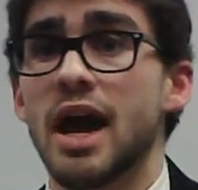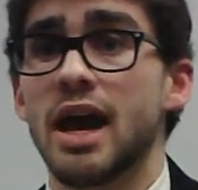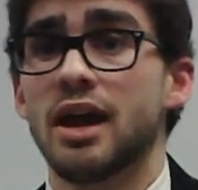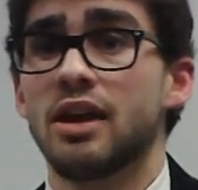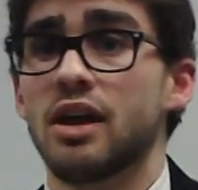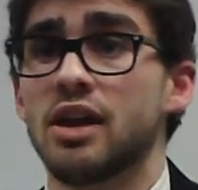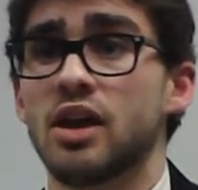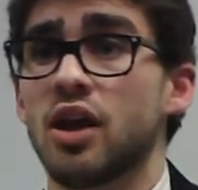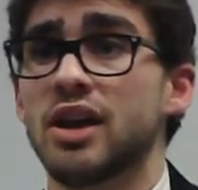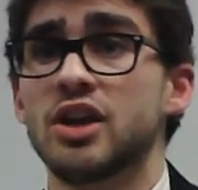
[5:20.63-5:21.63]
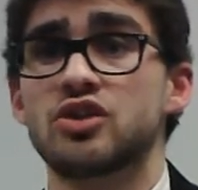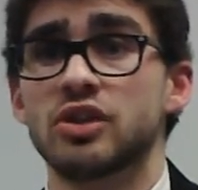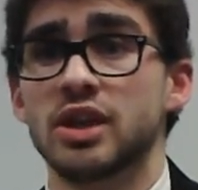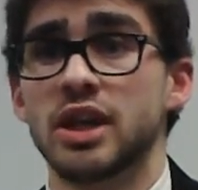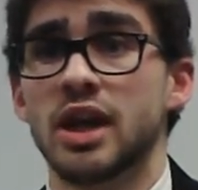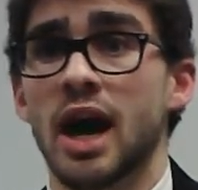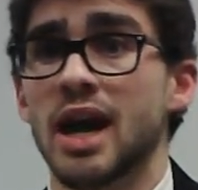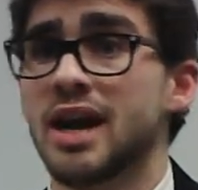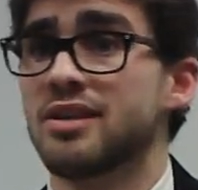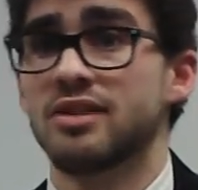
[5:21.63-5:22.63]
And initially,
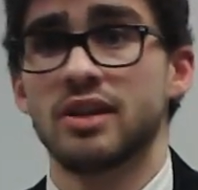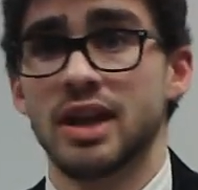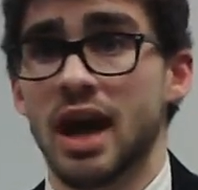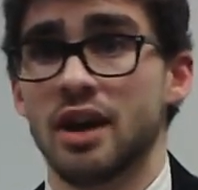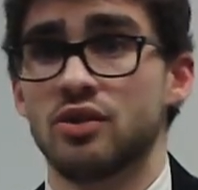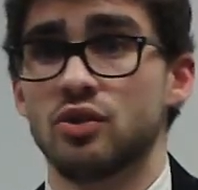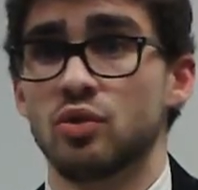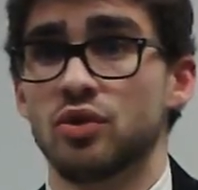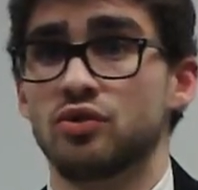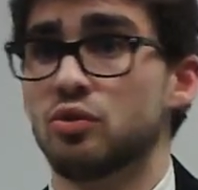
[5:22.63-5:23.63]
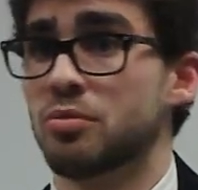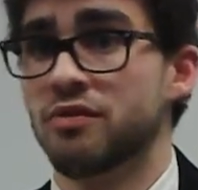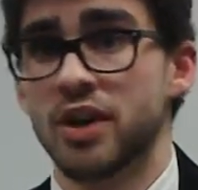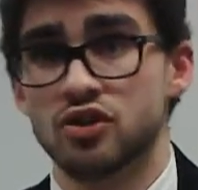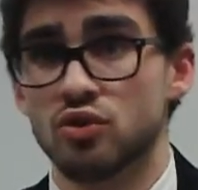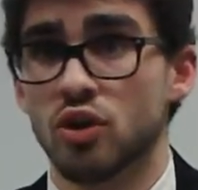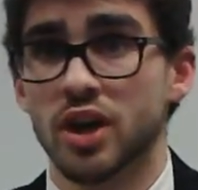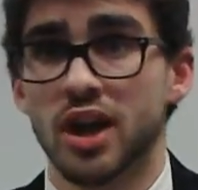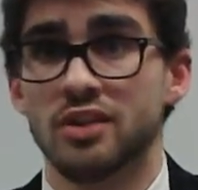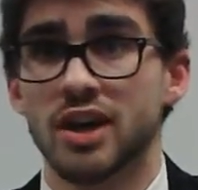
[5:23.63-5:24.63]
I instantly got into a student professional
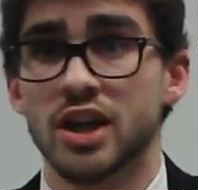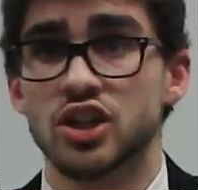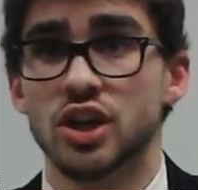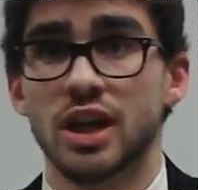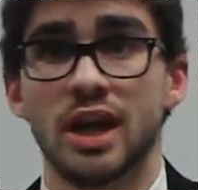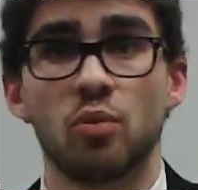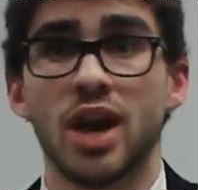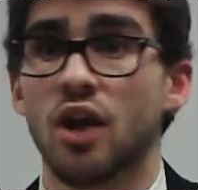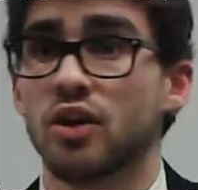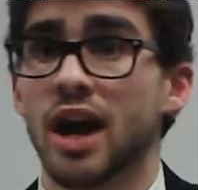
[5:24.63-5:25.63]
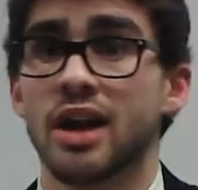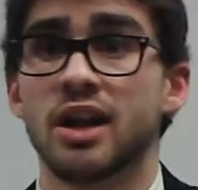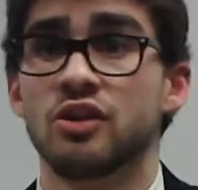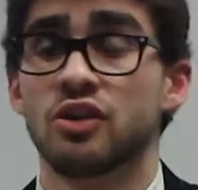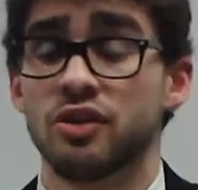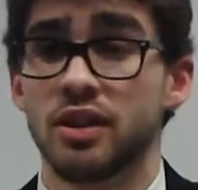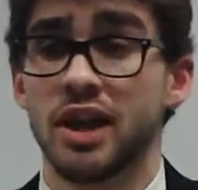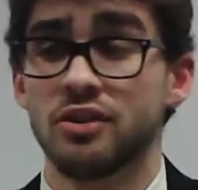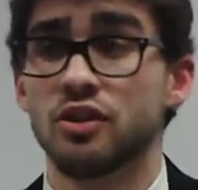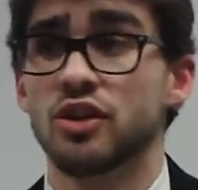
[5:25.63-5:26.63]
organization and went out and got an
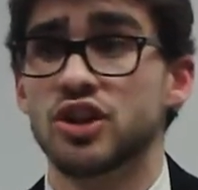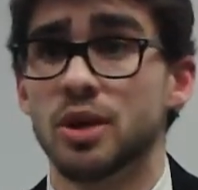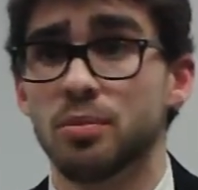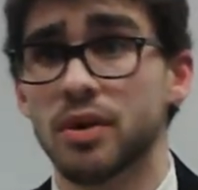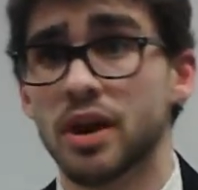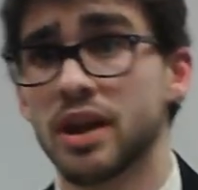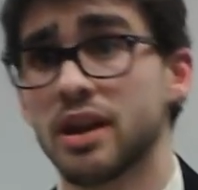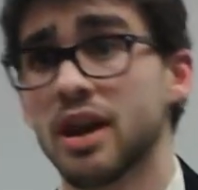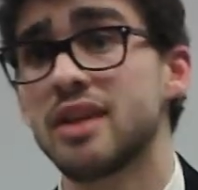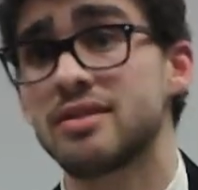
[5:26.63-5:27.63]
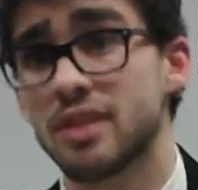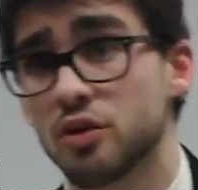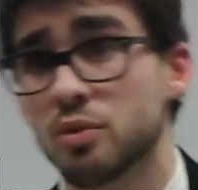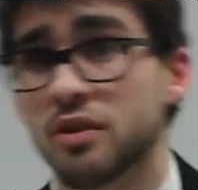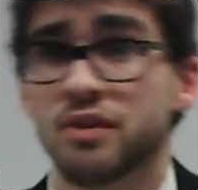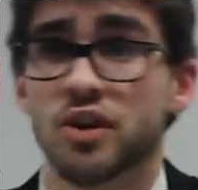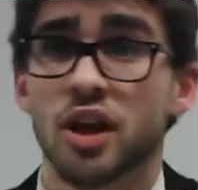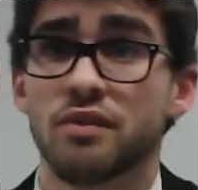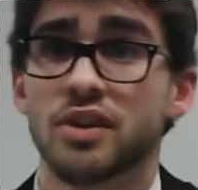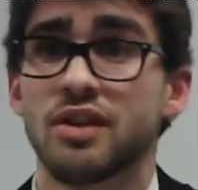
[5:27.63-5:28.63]
internship in night sales with the
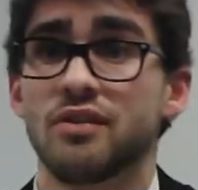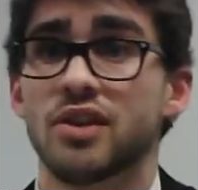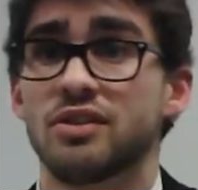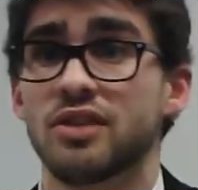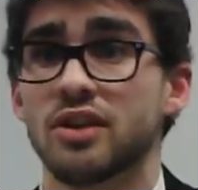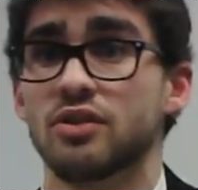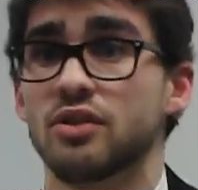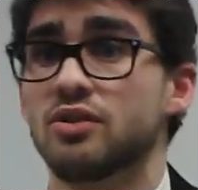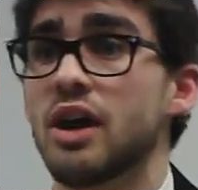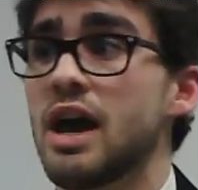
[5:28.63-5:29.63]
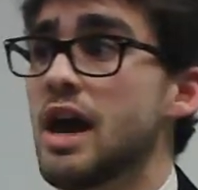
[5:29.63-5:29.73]
Philadelphia 76ers.